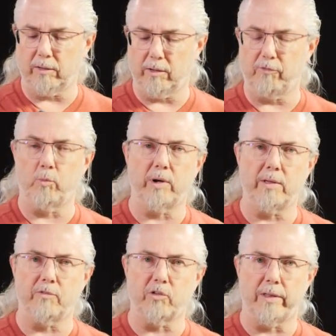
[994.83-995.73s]
If you want to
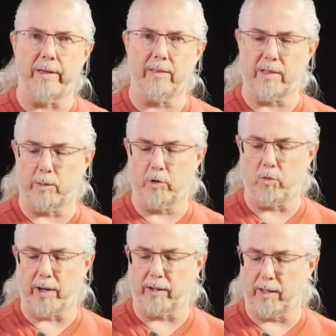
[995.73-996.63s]
give us a like, that'd be
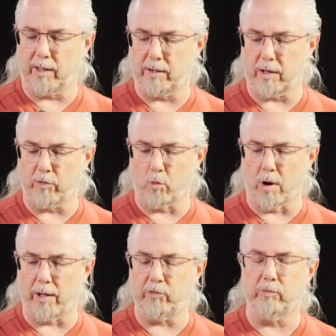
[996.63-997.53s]
great. And
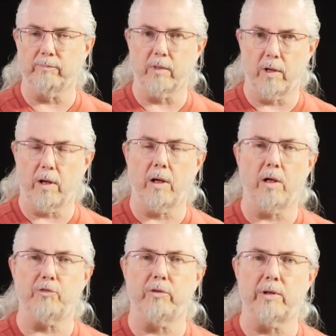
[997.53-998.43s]
otherwise,
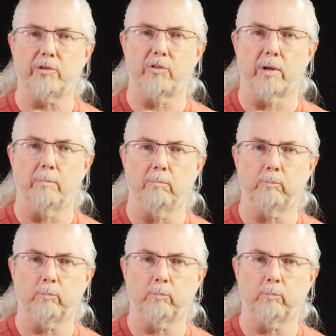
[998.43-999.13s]
I'll see you next time.